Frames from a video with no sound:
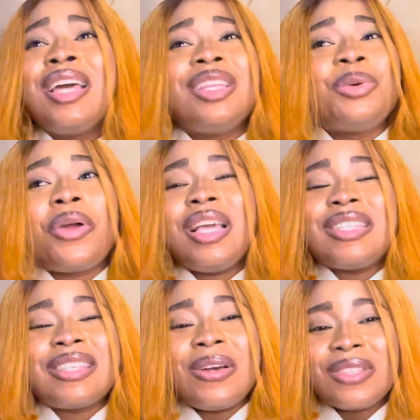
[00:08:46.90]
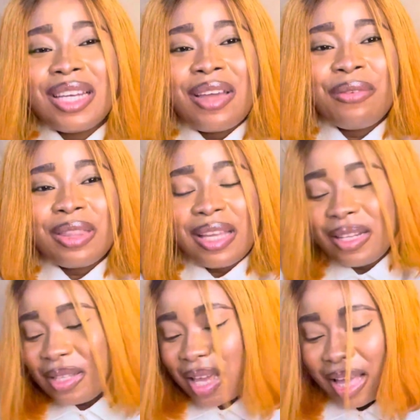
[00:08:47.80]
the way it sounds and
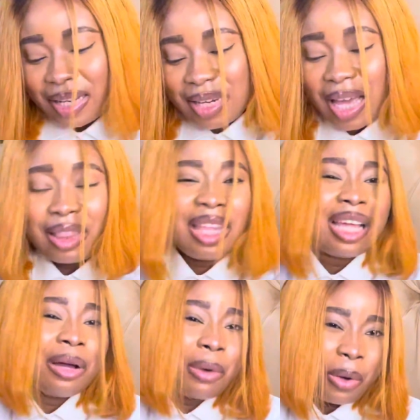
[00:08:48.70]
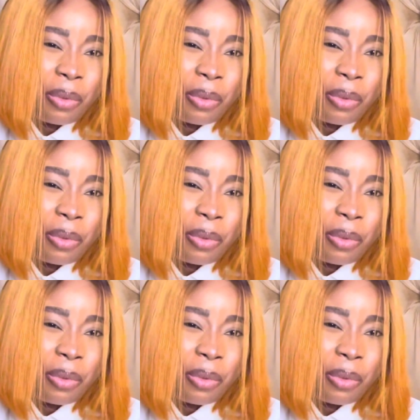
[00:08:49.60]
everything. And I think I, I will